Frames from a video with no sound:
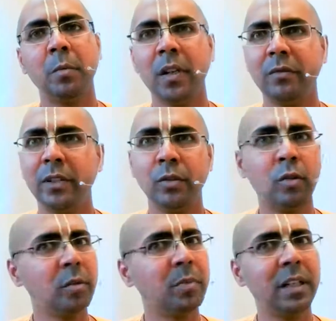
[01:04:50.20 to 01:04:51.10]
but we
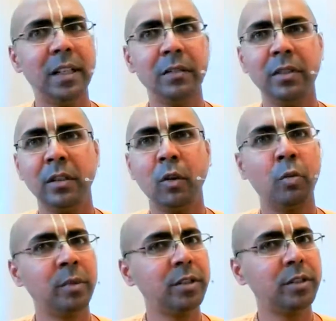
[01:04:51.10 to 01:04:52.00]
don't believe in the
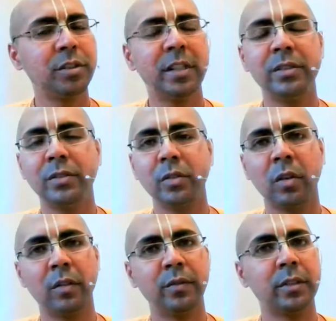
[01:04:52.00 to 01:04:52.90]
omniscience
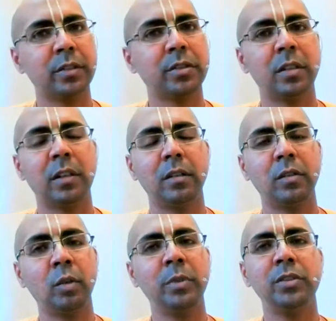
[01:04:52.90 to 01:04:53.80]
of Krishna.
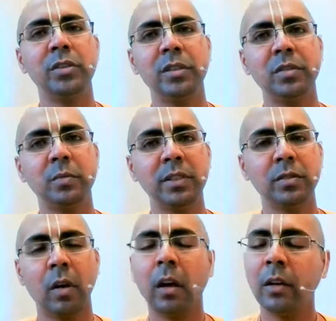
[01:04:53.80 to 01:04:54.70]
Omniscience
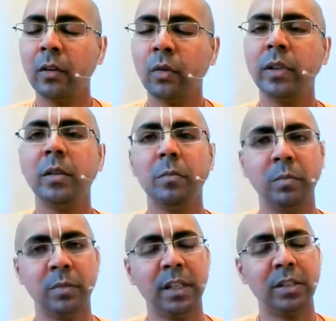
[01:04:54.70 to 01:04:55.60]
means all knowing
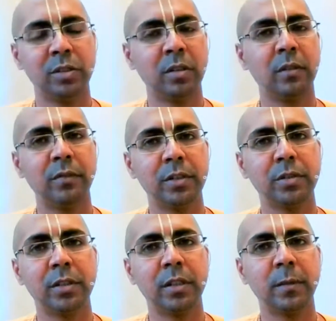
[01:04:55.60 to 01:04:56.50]
nature of
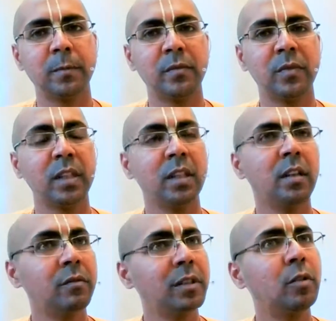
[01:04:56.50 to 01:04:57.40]
Krishna.
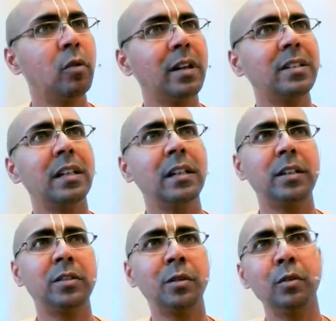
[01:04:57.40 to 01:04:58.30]
We go and tell
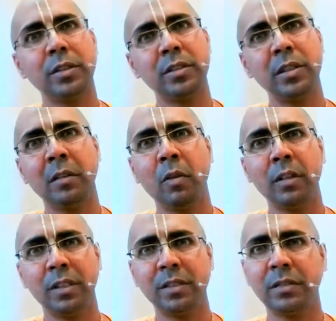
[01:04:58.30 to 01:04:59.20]
Krishna, oh Krishna, I
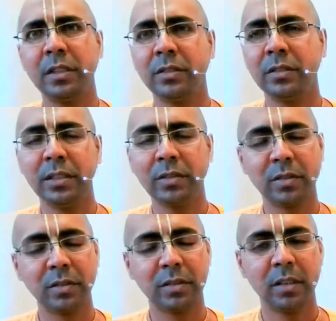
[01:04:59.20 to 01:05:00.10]
want this, this,
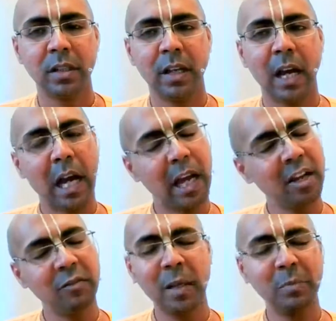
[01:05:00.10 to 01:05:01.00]
this. I
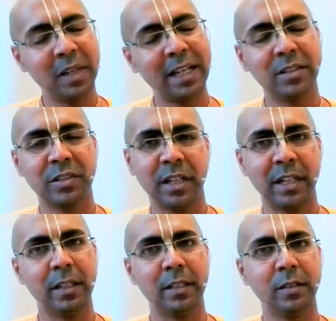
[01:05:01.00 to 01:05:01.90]
have my plans
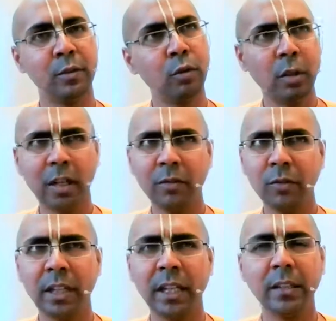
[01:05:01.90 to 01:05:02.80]
ready. You don't have to
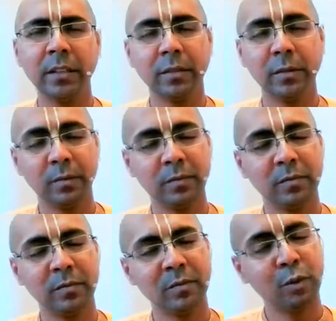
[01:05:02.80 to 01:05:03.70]
think.
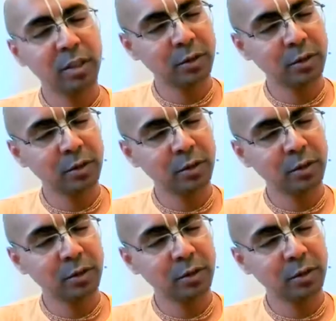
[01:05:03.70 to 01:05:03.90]
You